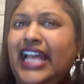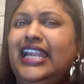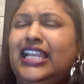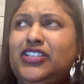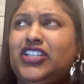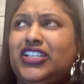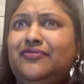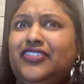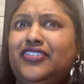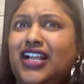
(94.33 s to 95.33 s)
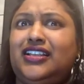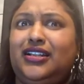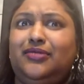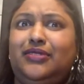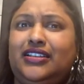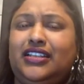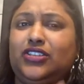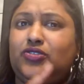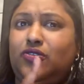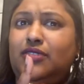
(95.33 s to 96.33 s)
Let me just emphasize a little bit.
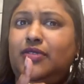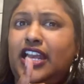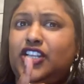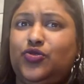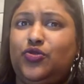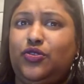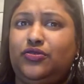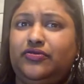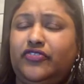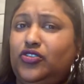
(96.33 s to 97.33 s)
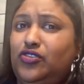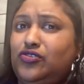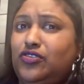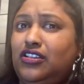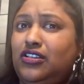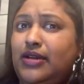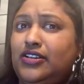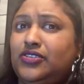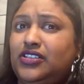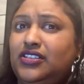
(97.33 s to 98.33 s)
It's all about H2O. We're not talking
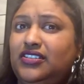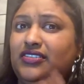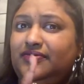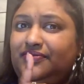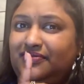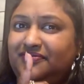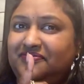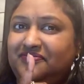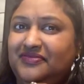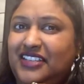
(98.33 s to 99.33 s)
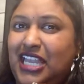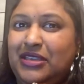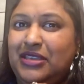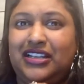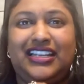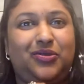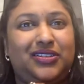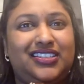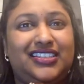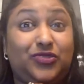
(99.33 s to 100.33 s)
about chemical
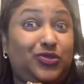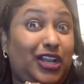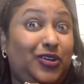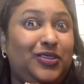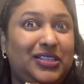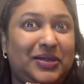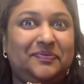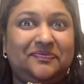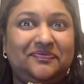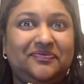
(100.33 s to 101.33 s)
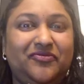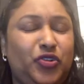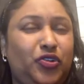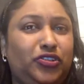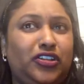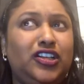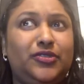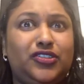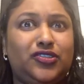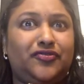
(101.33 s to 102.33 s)
liquids. That's what I call them. We're not talking
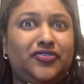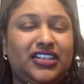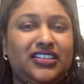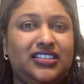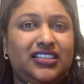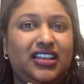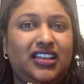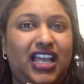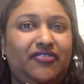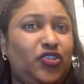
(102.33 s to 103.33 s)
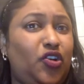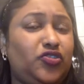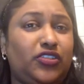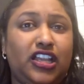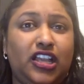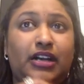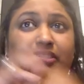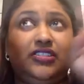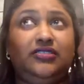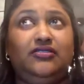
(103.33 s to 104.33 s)
about soft drinks, and we're not talking
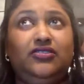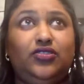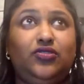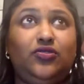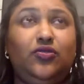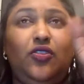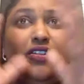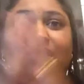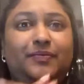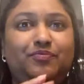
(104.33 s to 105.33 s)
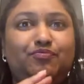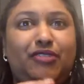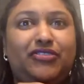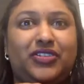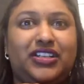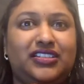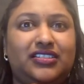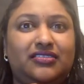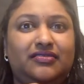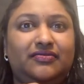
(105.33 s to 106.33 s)
about so-called power
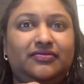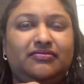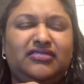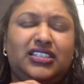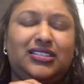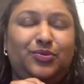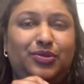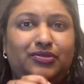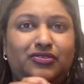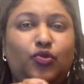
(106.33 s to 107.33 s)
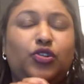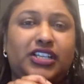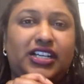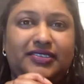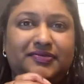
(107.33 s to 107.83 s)
drinks. Just simple water.